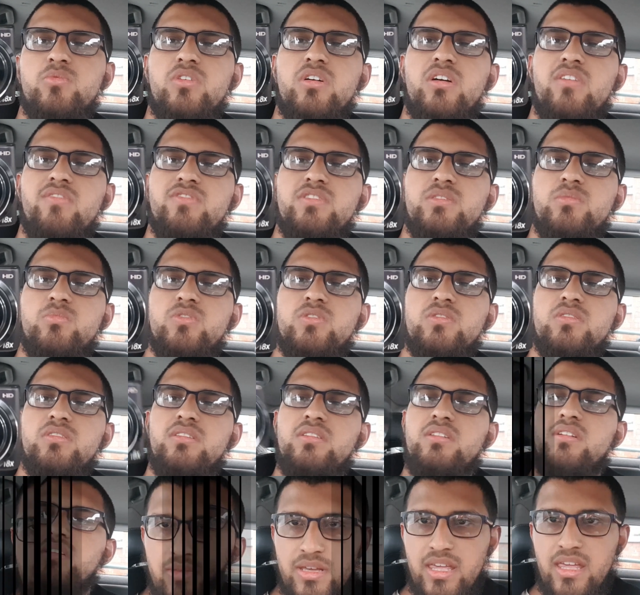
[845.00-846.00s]
more comfortable.
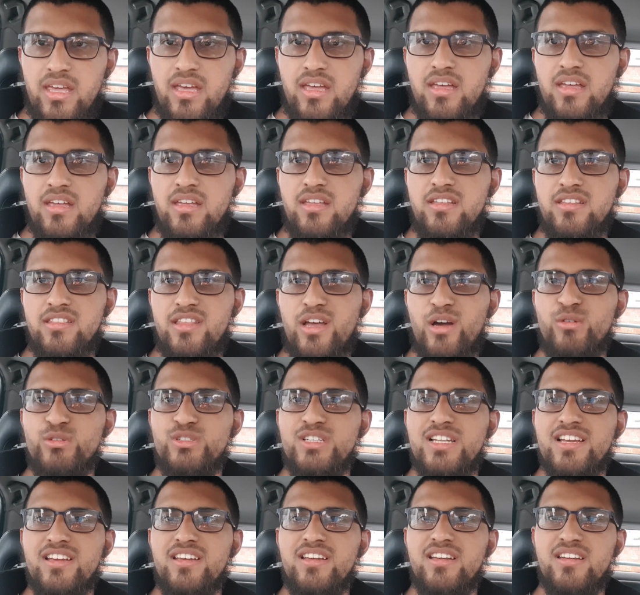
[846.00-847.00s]
But yeah, that was
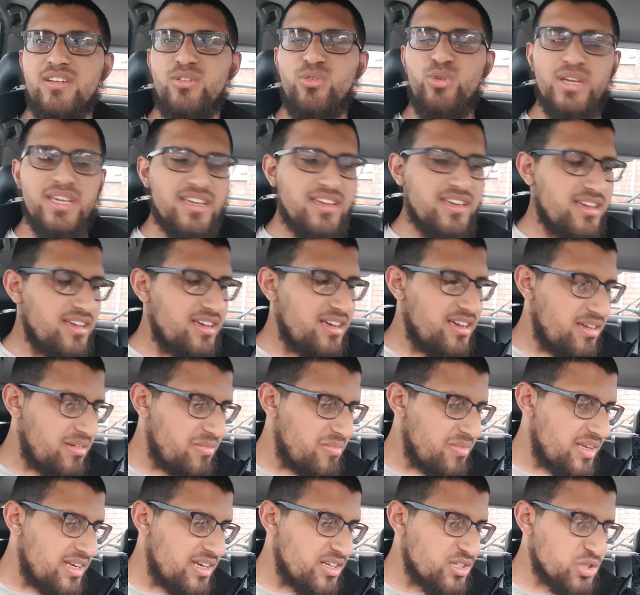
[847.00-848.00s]
like a quick
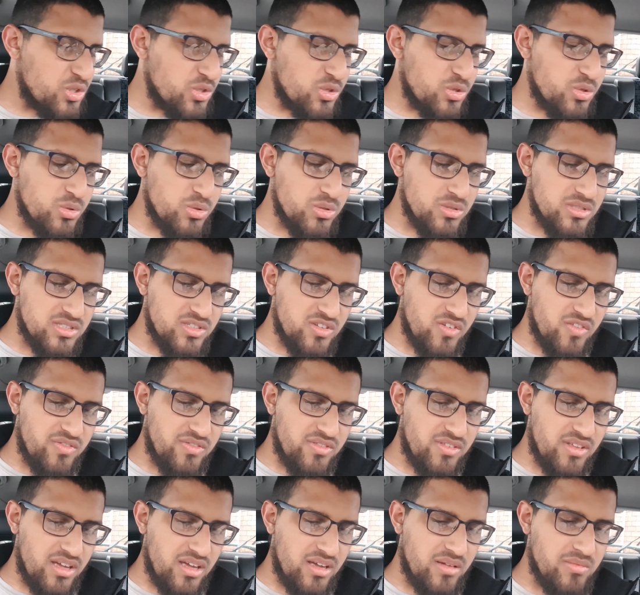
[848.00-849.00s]
initial thoughts of
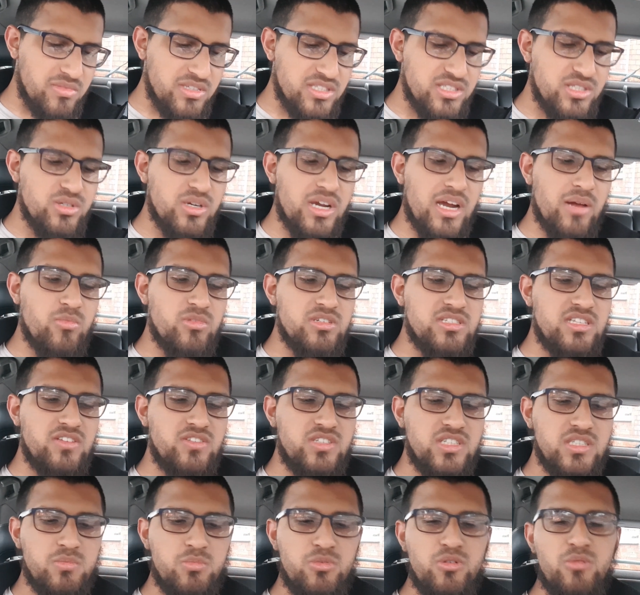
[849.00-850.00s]
the two cameras I
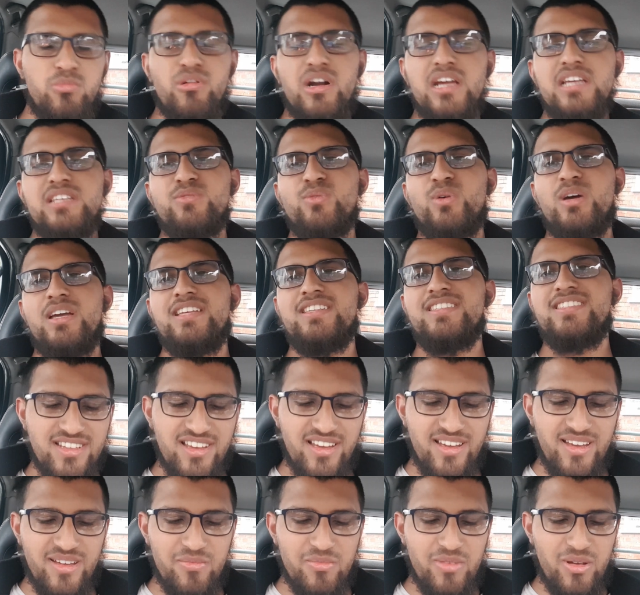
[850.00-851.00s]
just bought. Price wise,
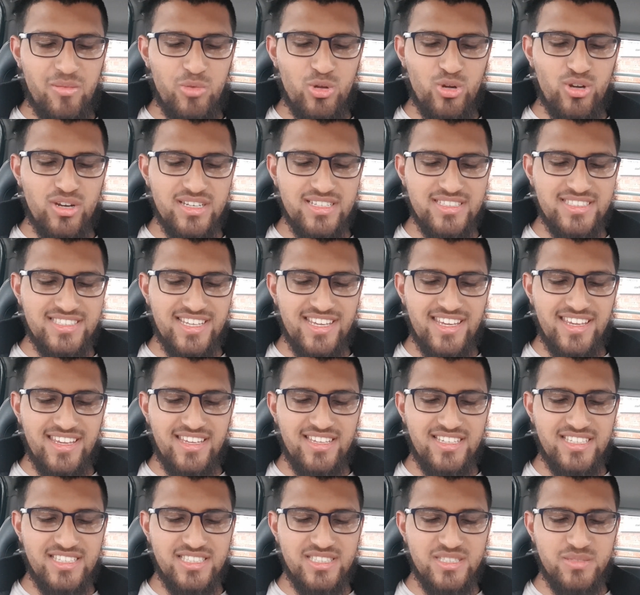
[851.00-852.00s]
I'm not gonna
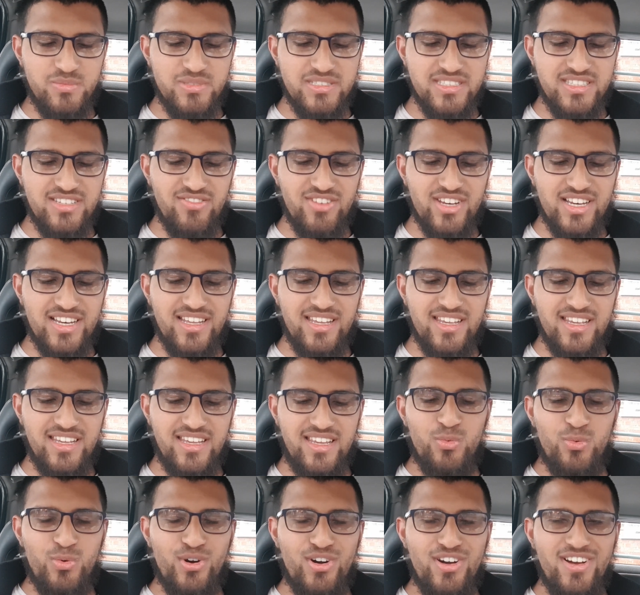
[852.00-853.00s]
say specifically
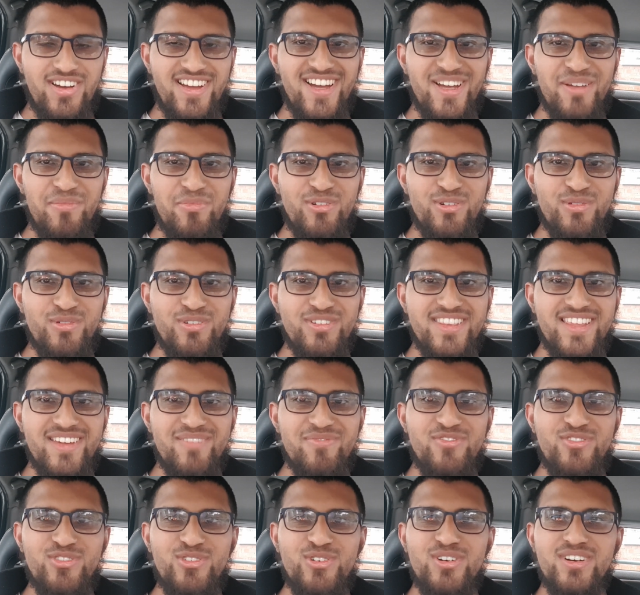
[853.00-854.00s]
what I bought
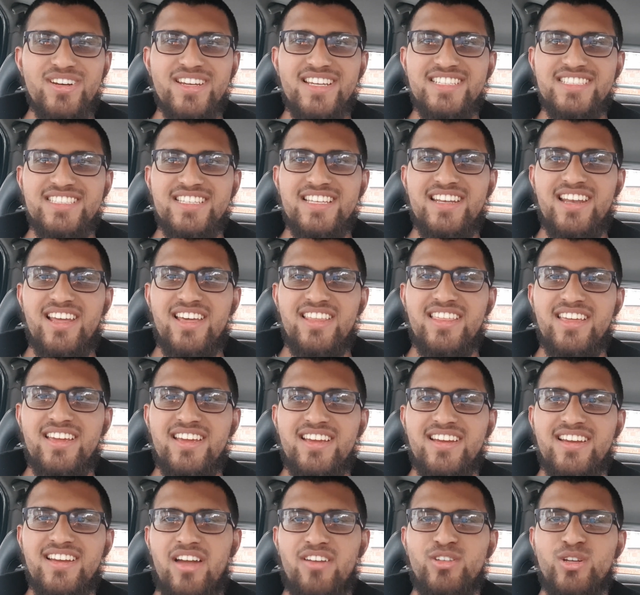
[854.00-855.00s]
them for, because then I
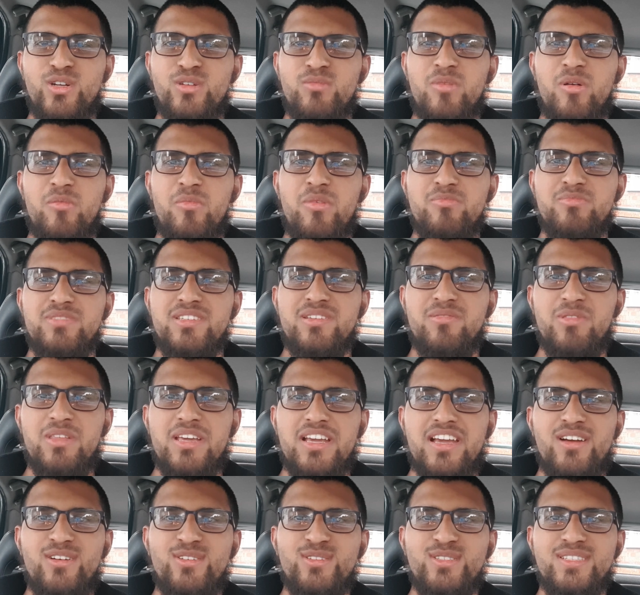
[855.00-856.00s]
think I told my mum
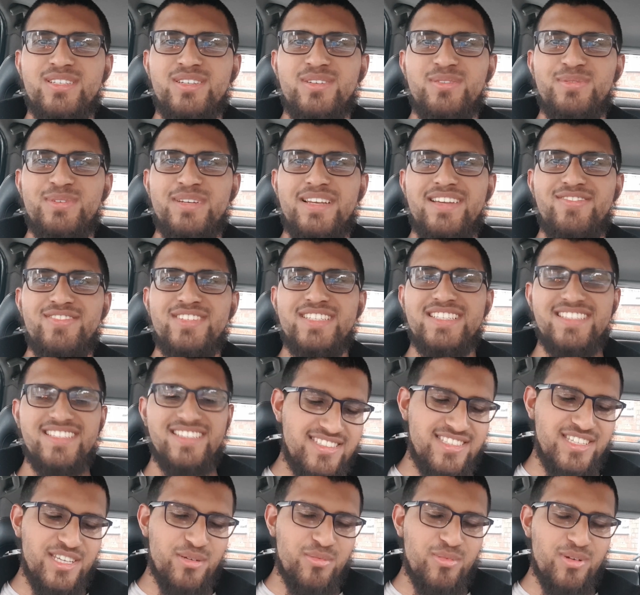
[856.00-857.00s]
something else, so we'll have to
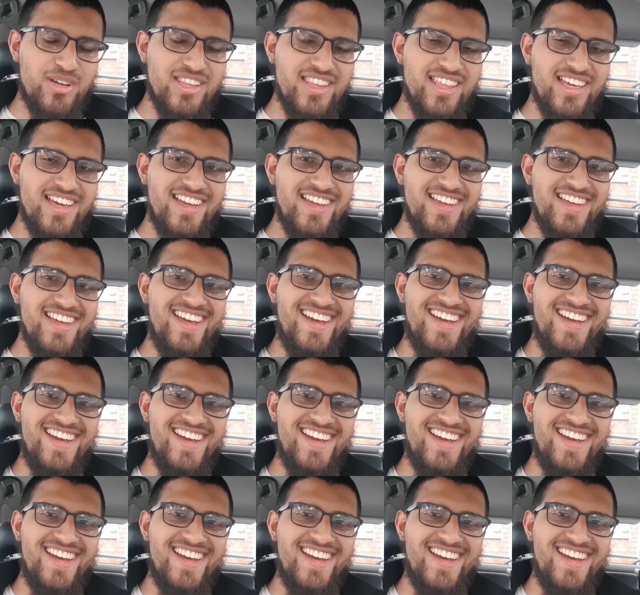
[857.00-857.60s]
see about that.